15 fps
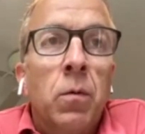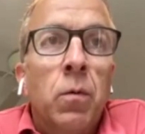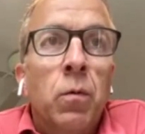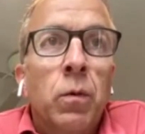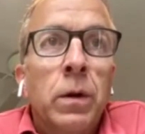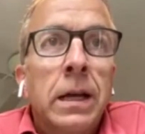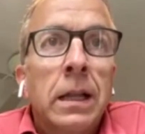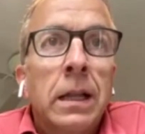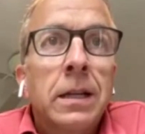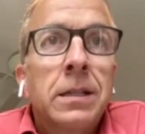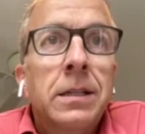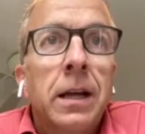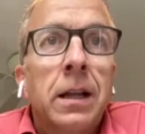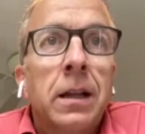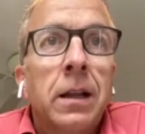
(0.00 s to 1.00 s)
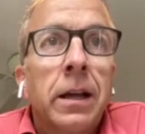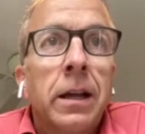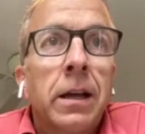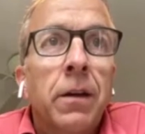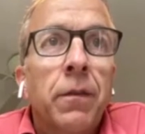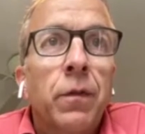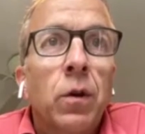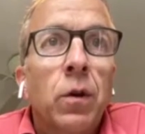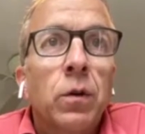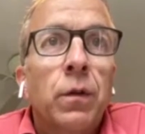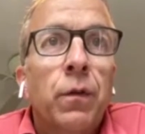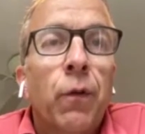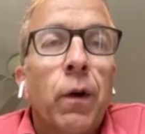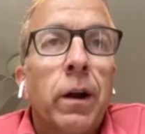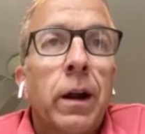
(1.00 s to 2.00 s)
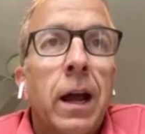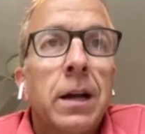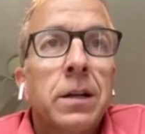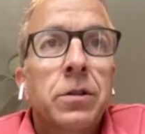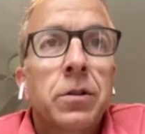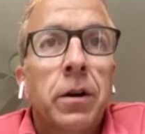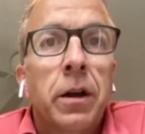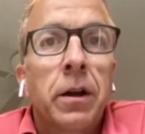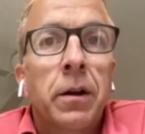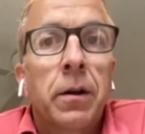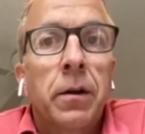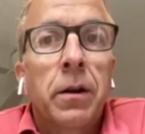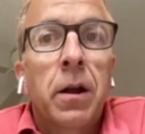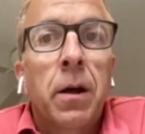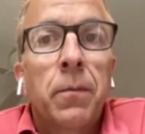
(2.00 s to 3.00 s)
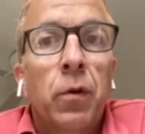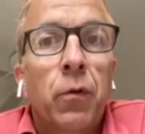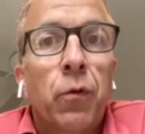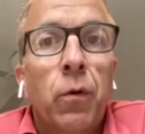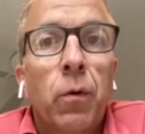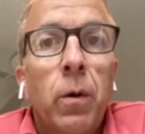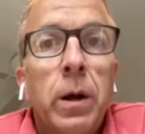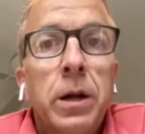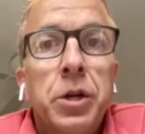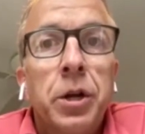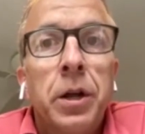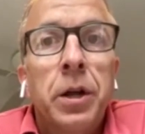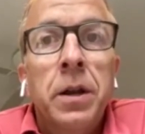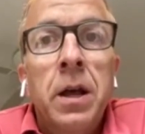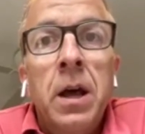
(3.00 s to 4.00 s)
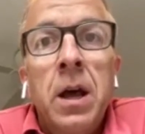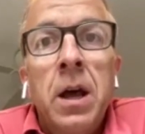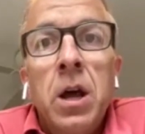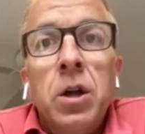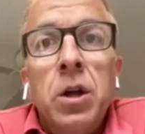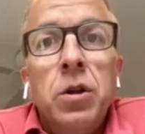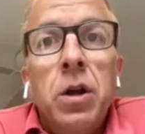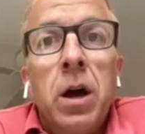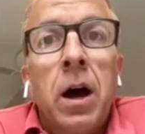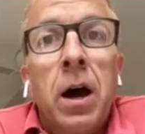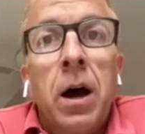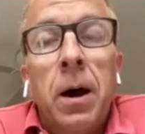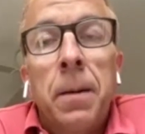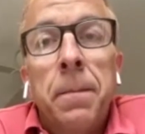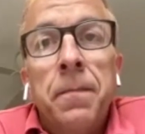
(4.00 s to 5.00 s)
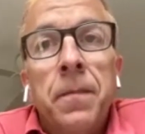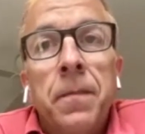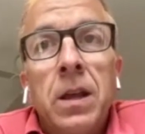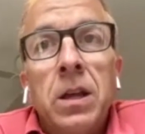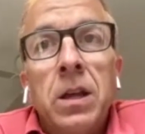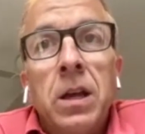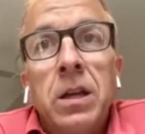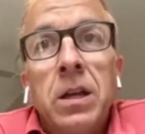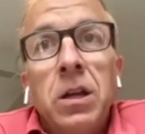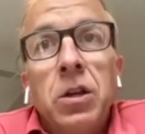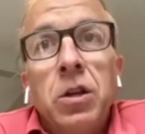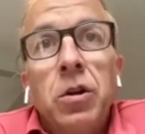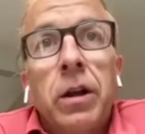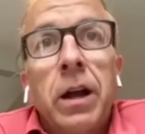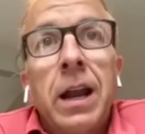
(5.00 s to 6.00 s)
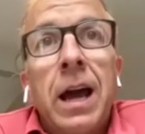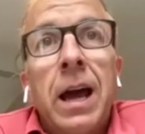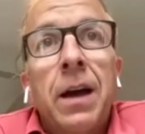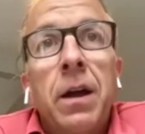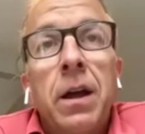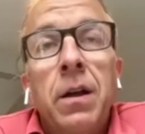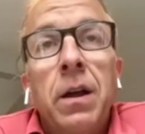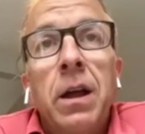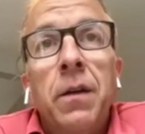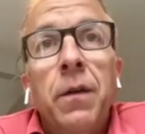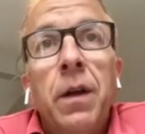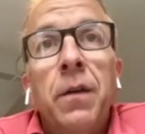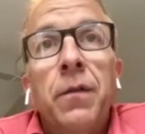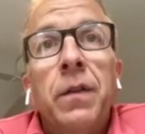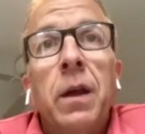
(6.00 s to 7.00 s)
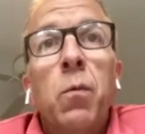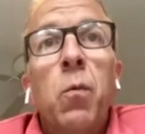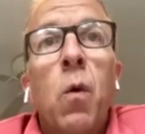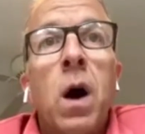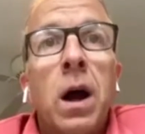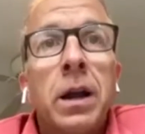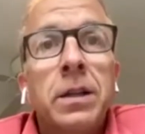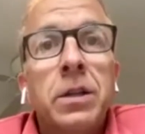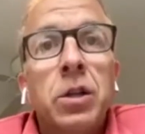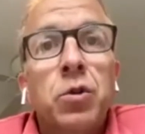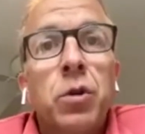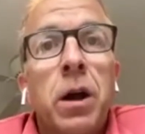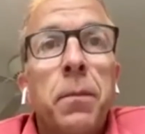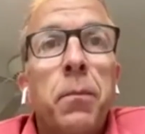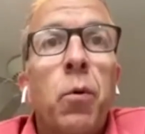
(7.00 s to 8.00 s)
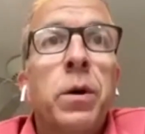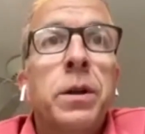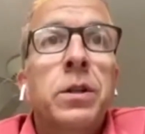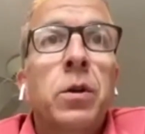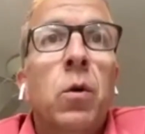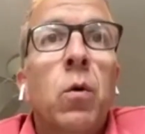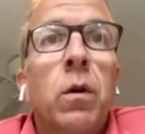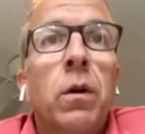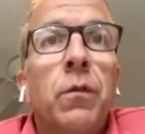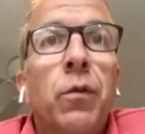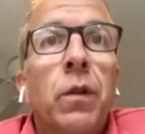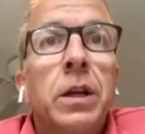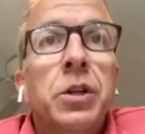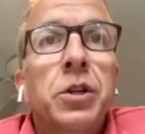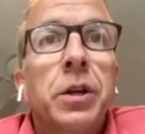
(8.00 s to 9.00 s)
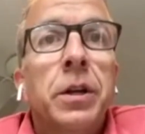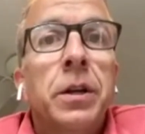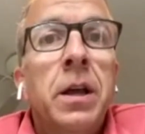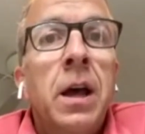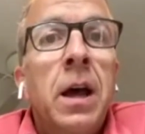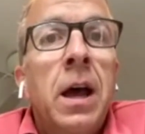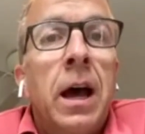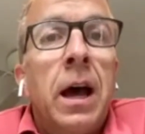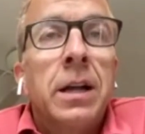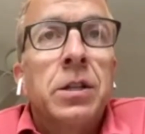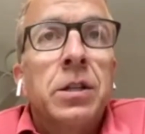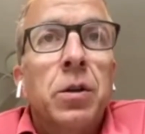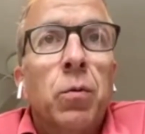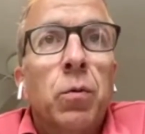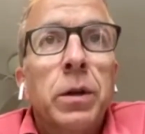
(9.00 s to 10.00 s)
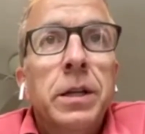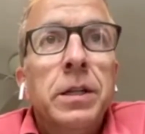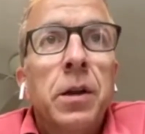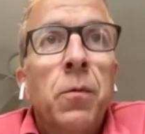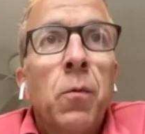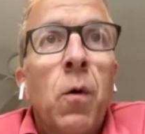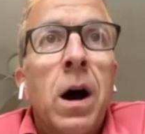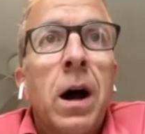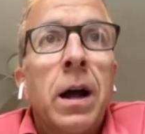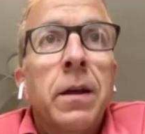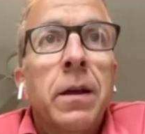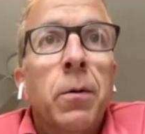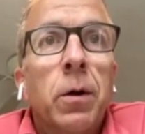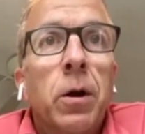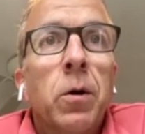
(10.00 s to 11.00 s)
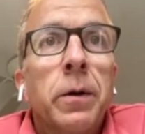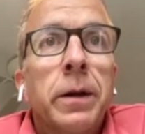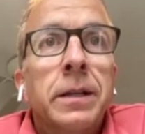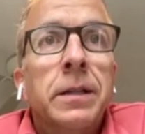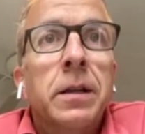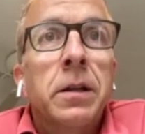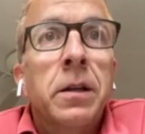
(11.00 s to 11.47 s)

Realistically, if those forecasts are going to come to fruition, you're going to have, if they wanted to try and point to core inflation as the reason why they were going,